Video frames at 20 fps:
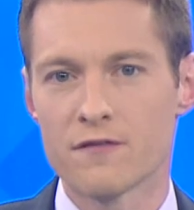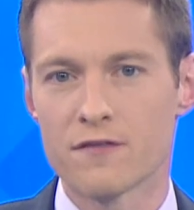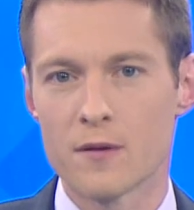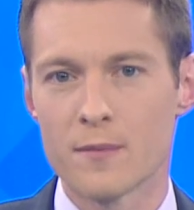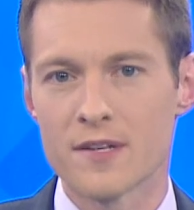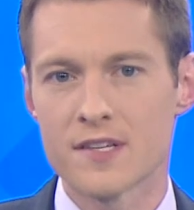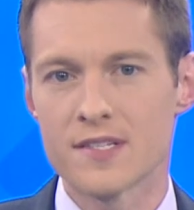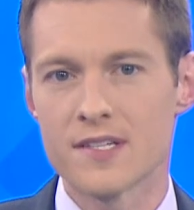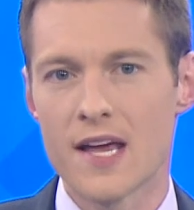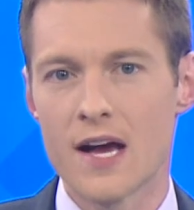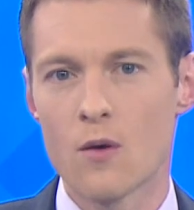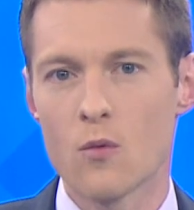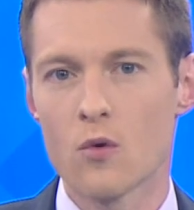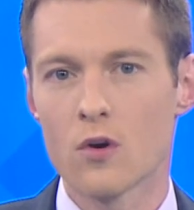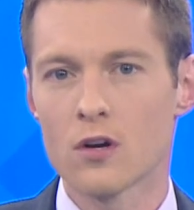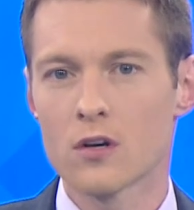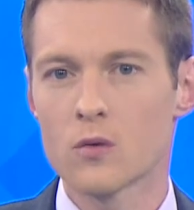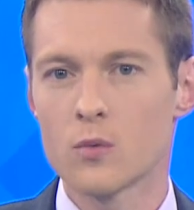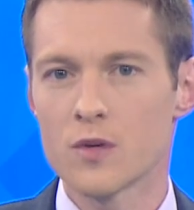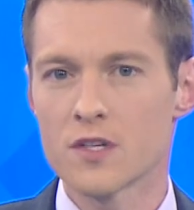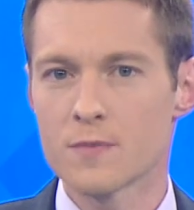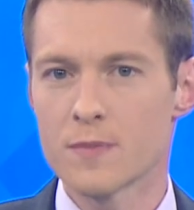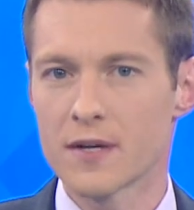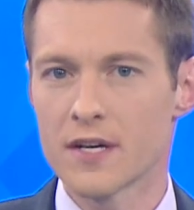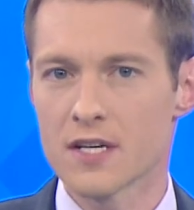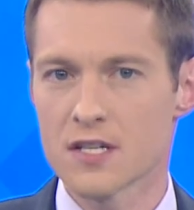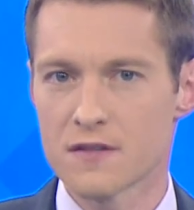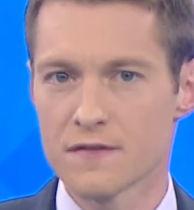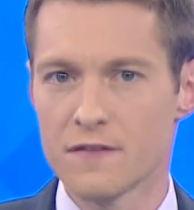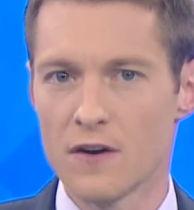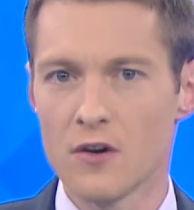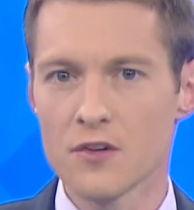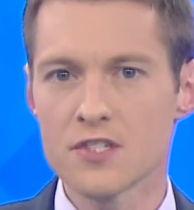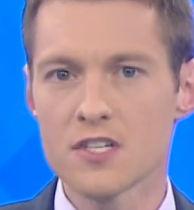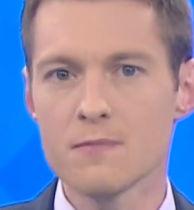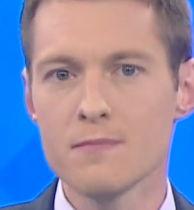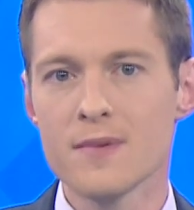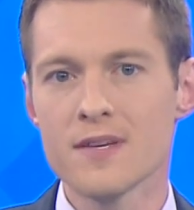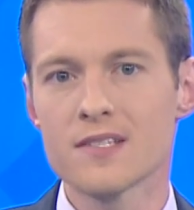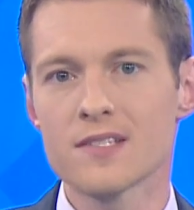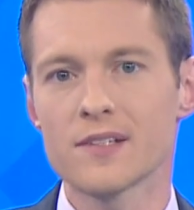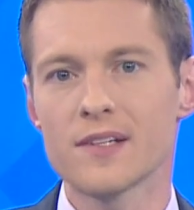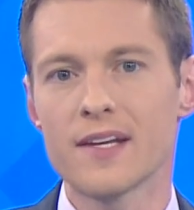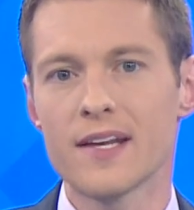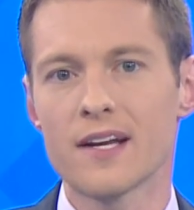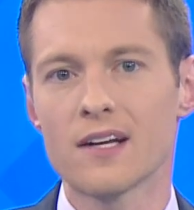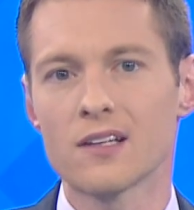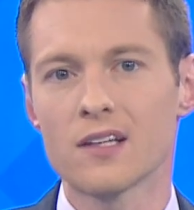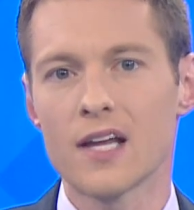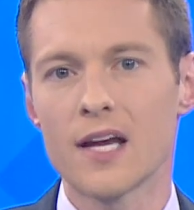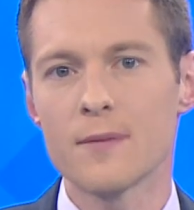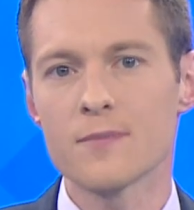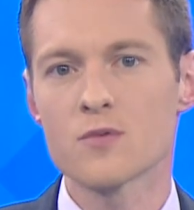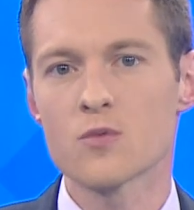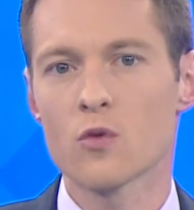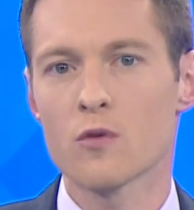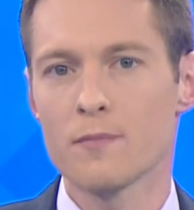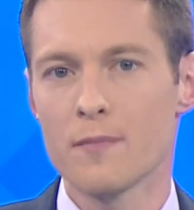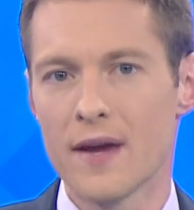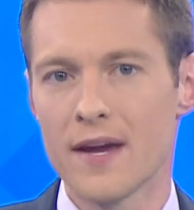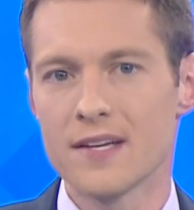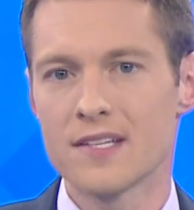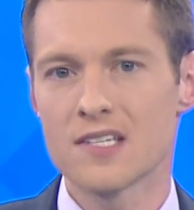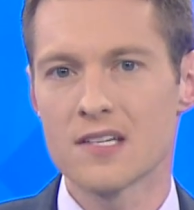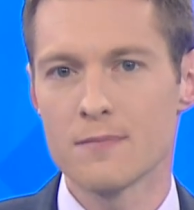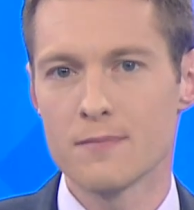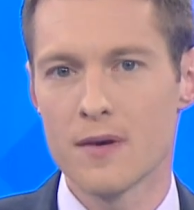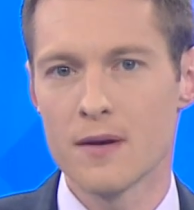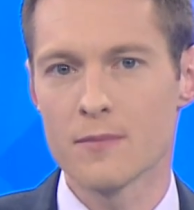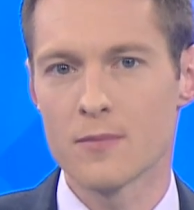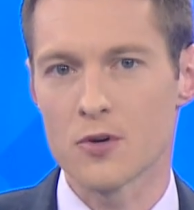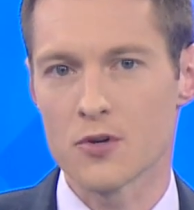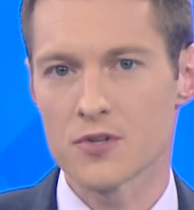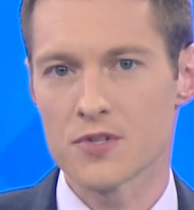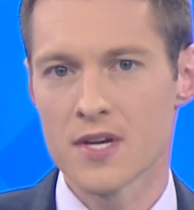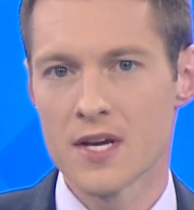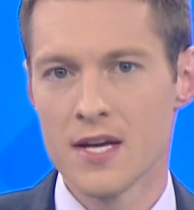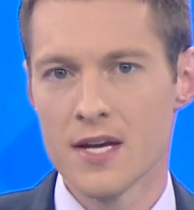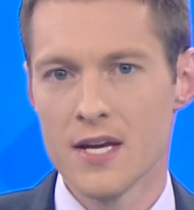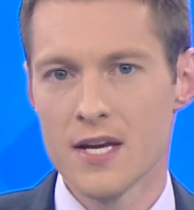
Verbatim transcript: from its network was because false and misleading claims were made to members.